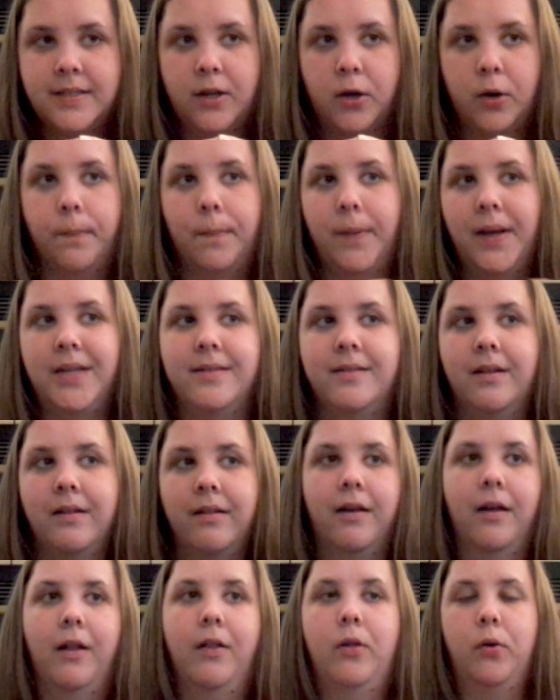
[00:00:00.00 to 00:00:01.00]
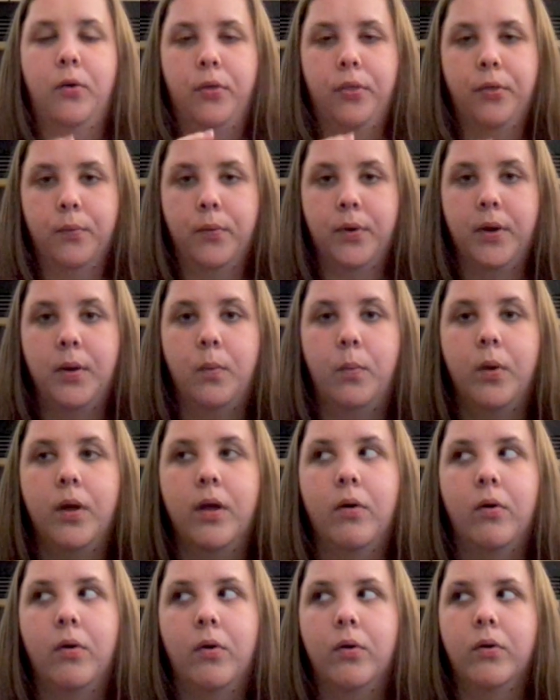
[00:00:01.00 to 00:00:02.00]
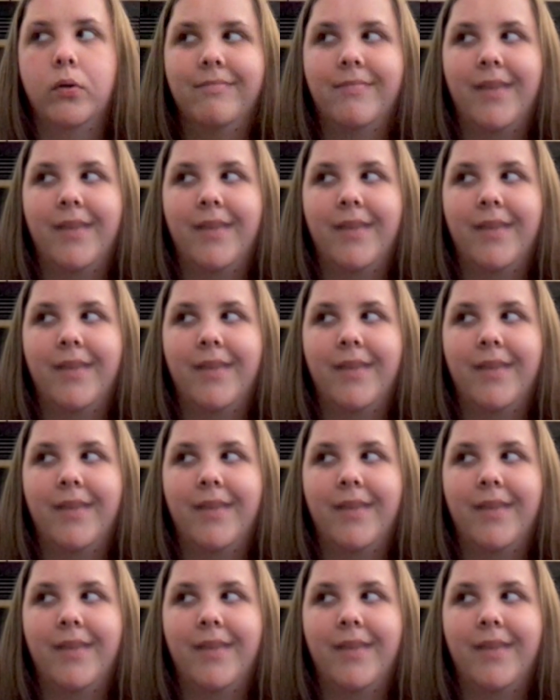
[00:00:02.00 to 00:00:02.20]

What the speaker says: that are basically a little three-wheel